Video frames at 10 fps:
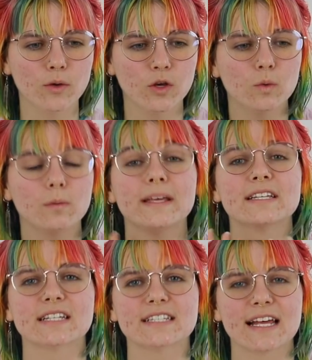you will be
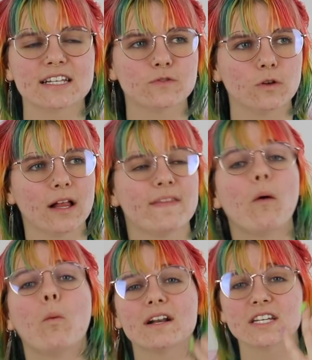successful, and
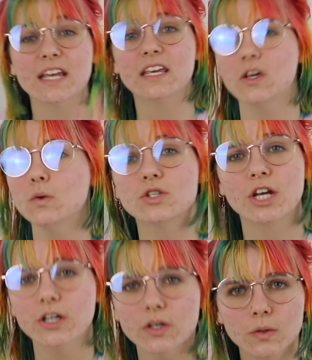that one day you
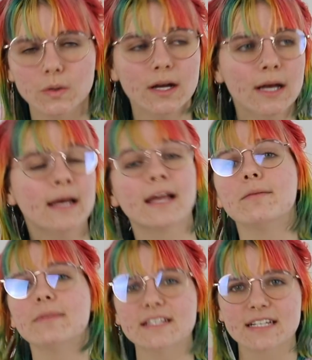too
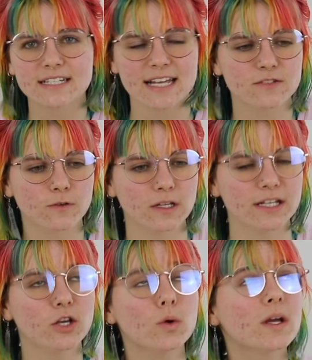can be successful
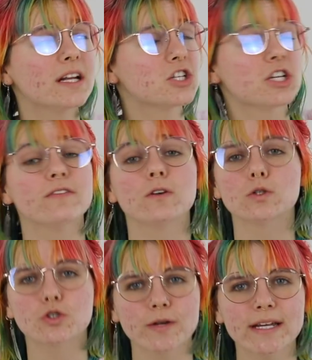and you can achieve your
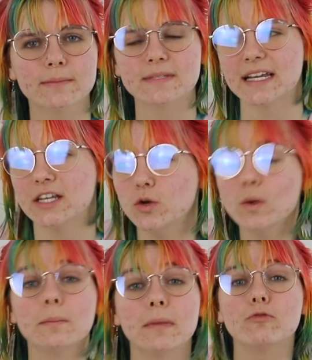dreams and you
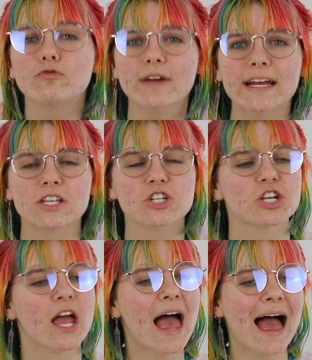can be
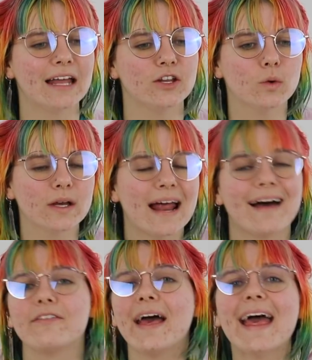rich and you can
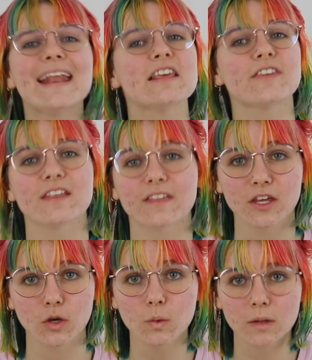have anything that
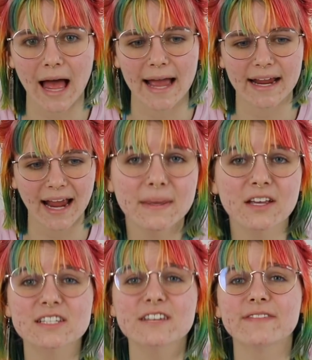you like.
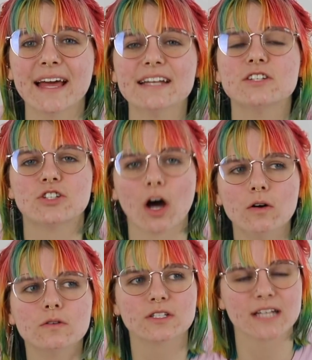Because if they
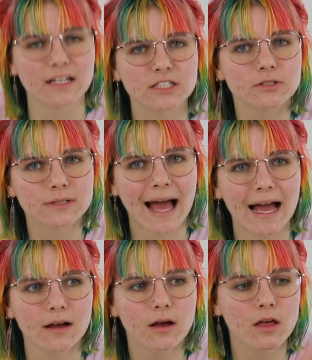don't tell you
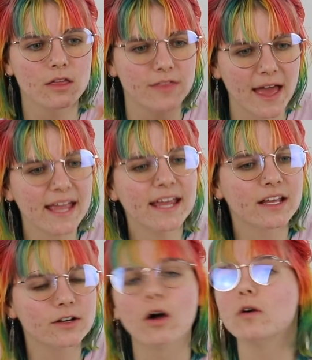that, they
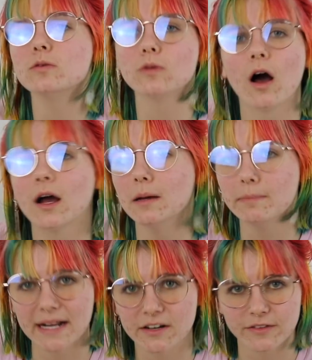can no longer
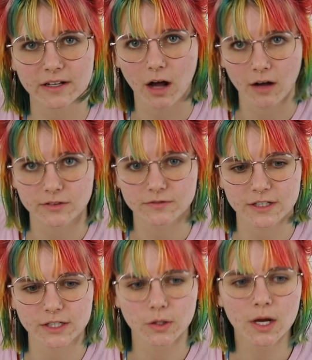benefit off of you.